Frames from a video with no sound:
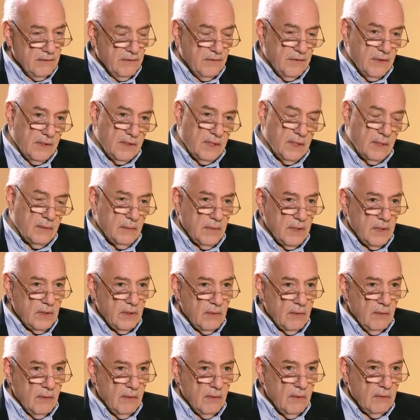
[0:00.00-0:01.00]
fit in with
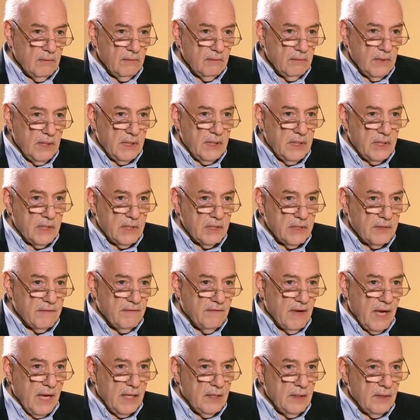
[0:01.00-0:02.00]
your religious
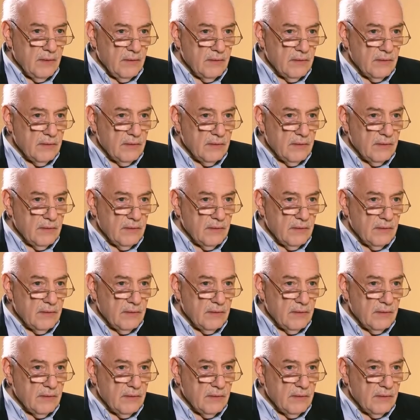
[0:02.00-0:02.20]
values?